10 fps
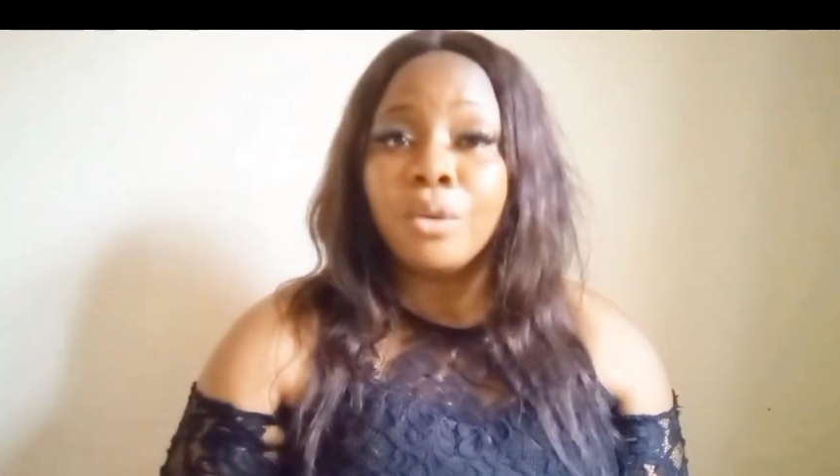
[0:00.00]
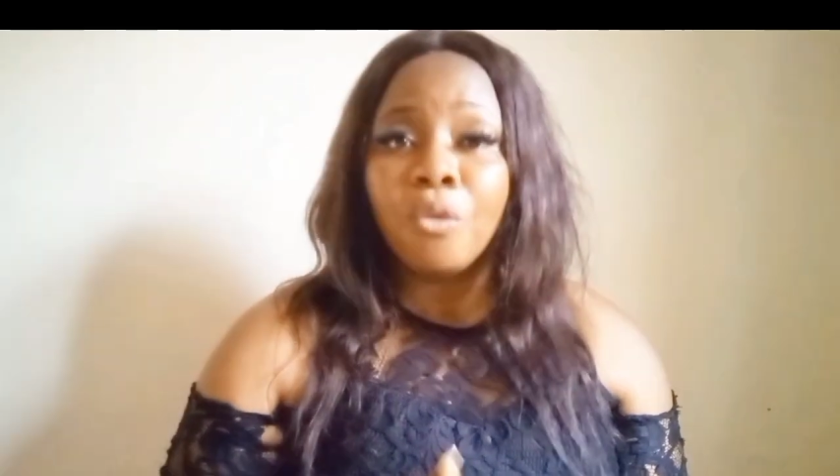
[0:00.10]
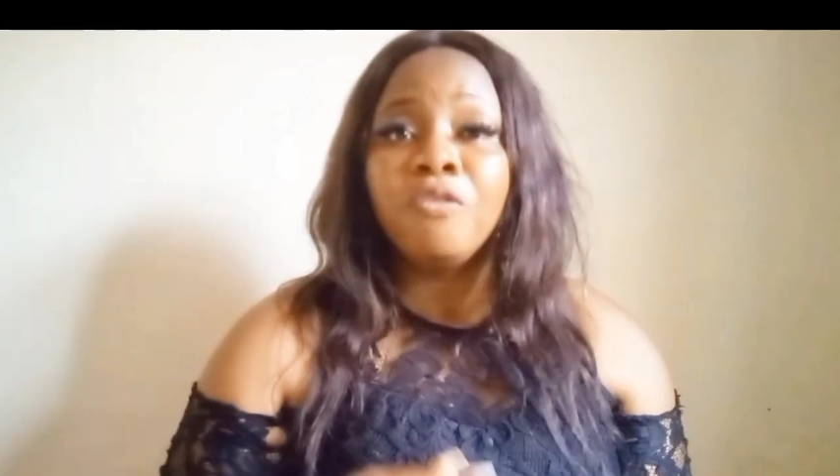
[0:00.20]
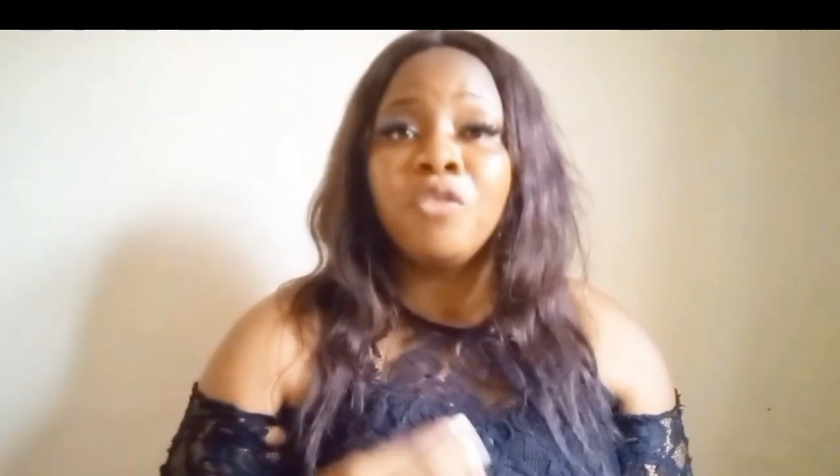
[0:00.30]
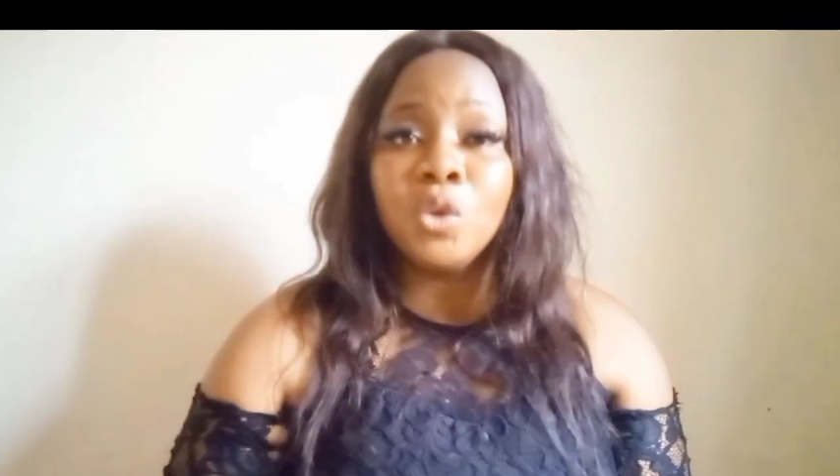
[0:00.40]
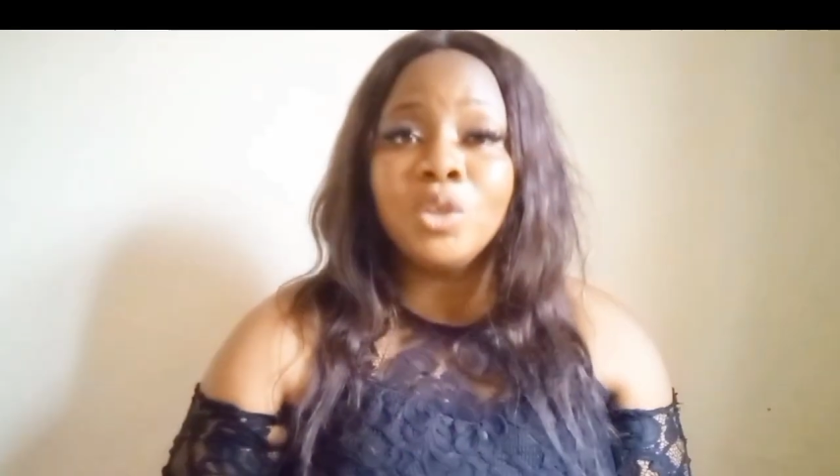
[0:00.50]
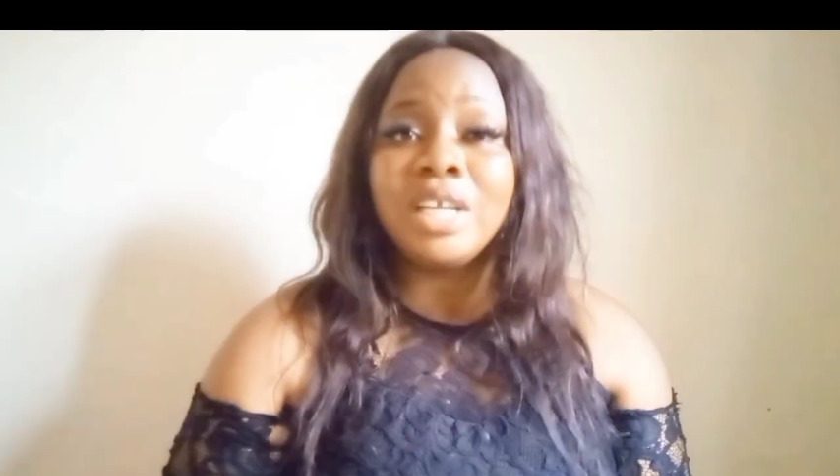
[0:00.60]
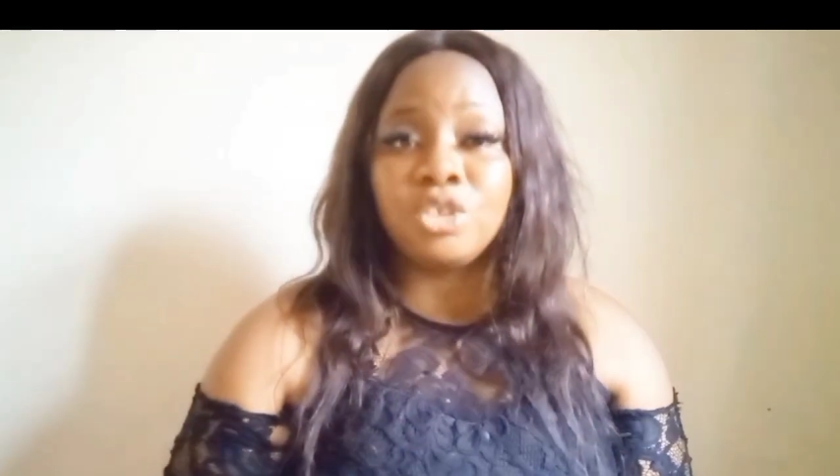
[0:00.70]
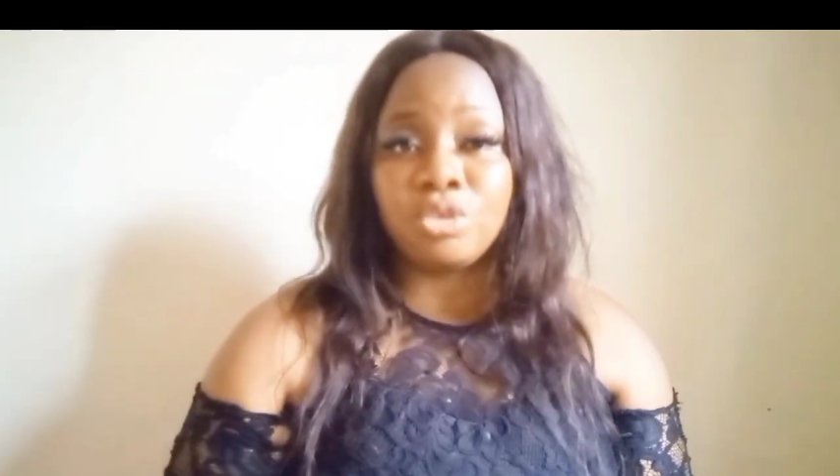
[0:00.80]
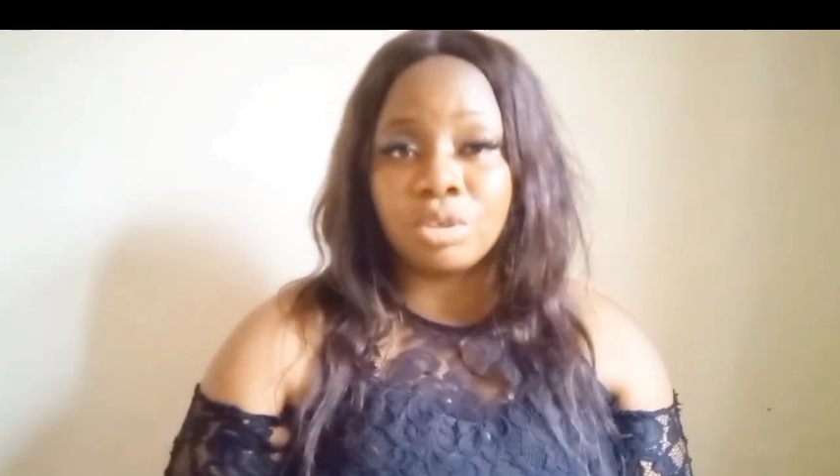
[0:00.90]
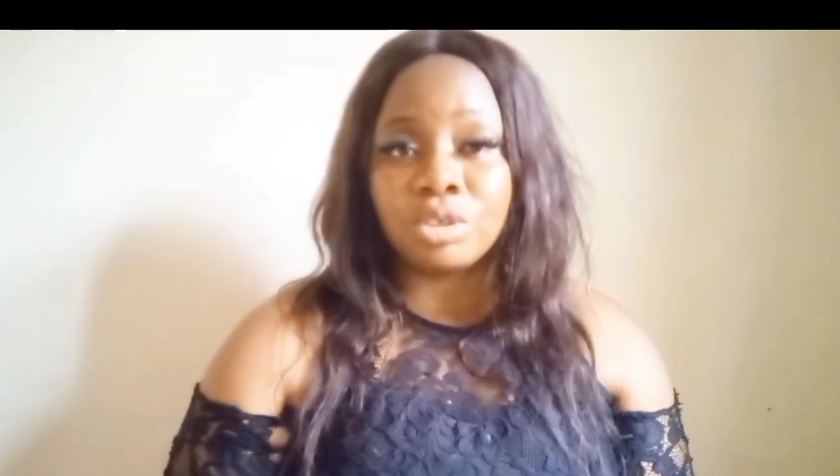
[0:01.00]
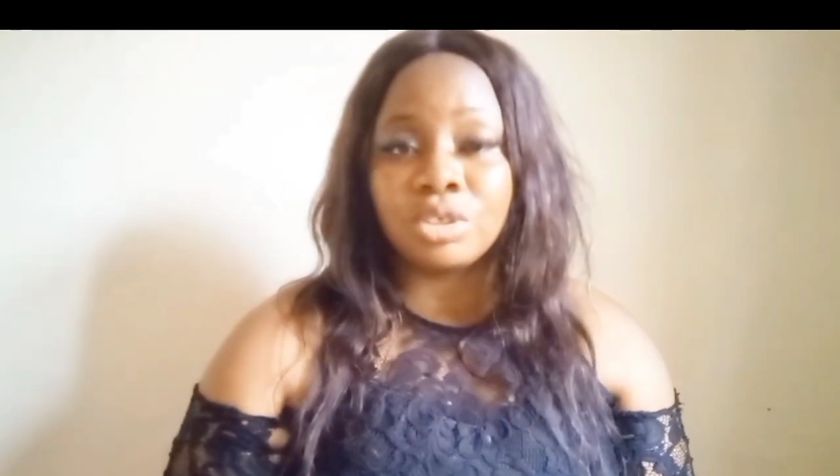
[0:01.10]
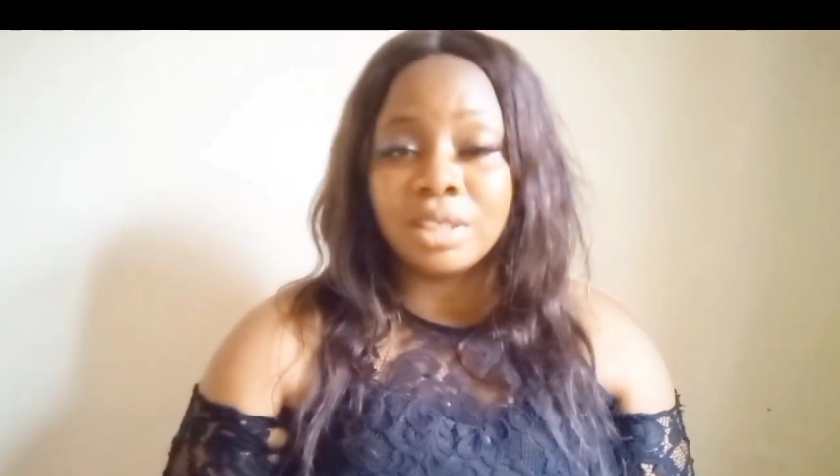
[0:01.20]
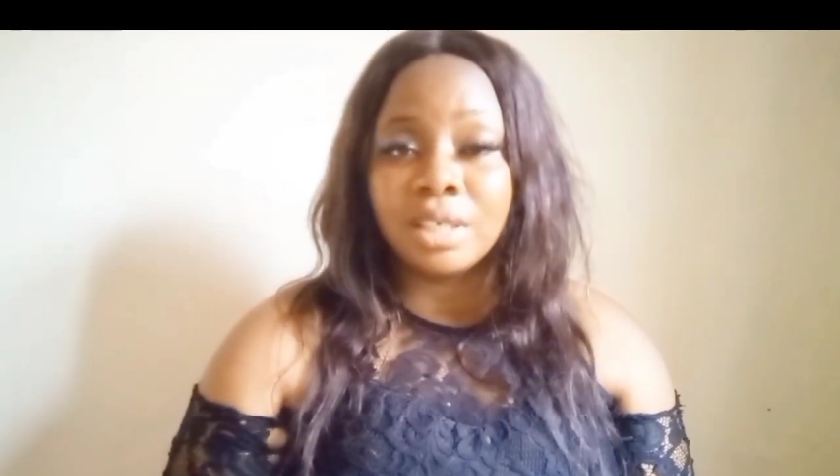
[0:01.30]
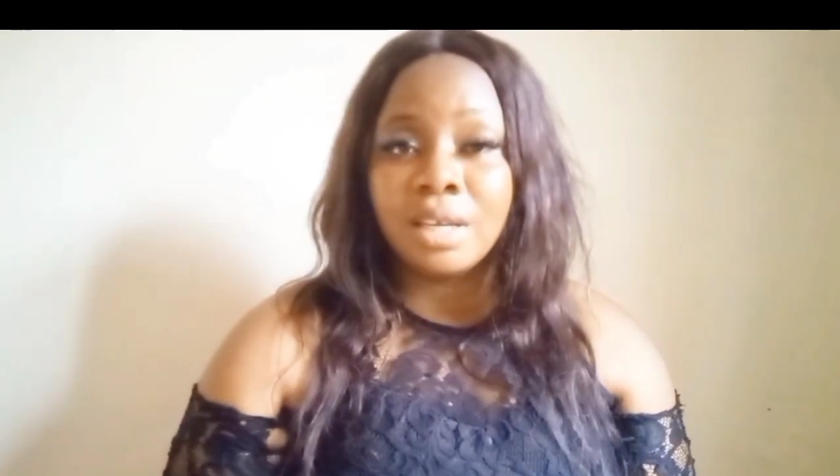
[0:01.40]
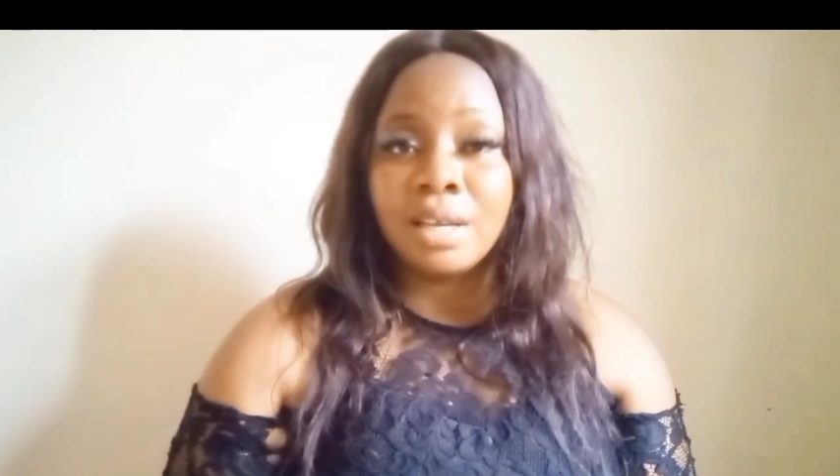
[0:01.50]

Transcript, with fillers: No, follow the instruction.